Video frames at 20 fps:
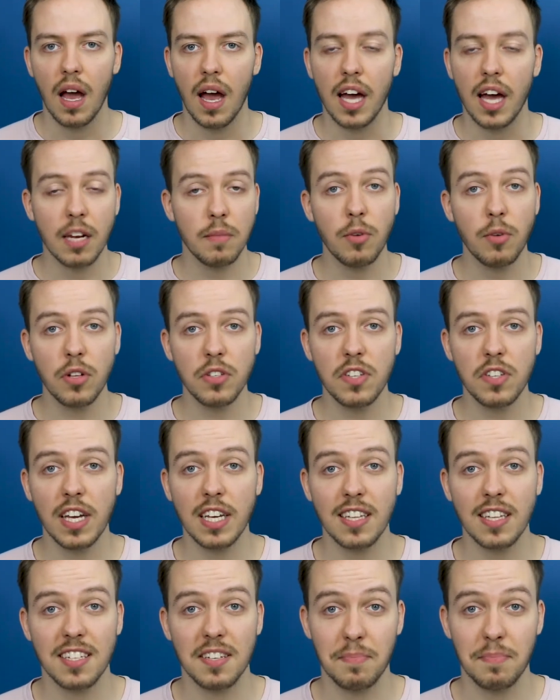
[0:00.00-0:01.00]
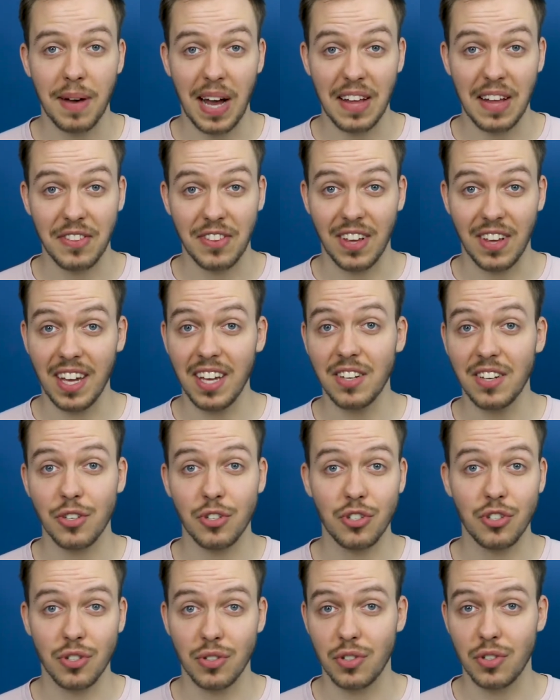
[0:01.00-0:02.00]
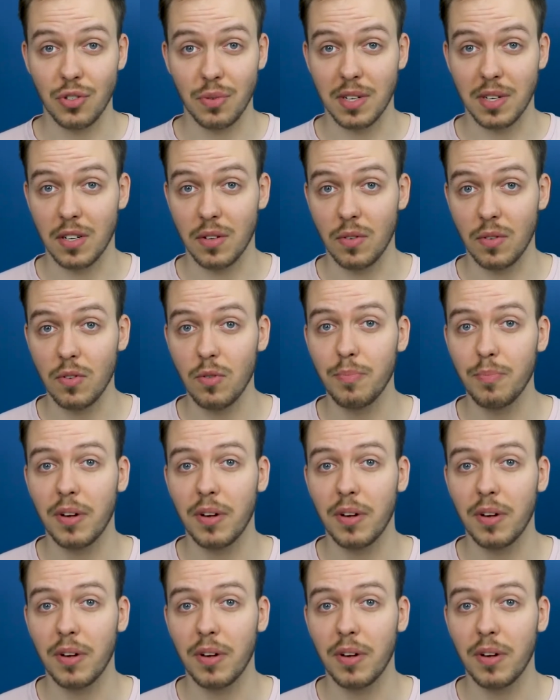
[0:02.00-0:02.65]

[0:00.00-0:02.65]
And I'm not saying that's a bad thing and you shouldn't do it at all,